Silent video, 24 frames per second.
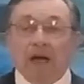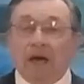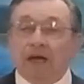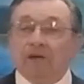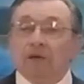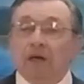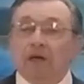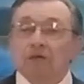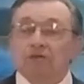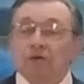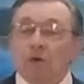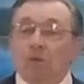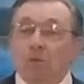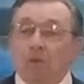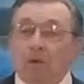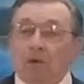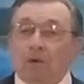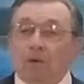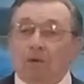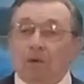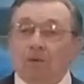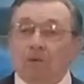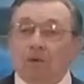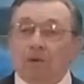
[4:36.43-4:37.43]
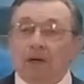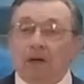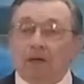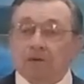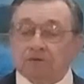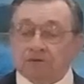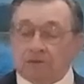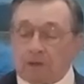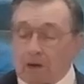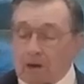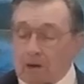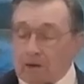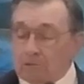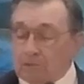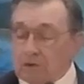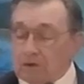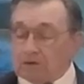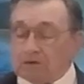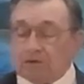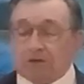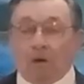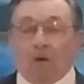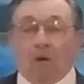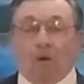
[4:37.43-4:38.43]
And there's a world out there
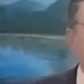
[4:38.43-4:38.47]
that's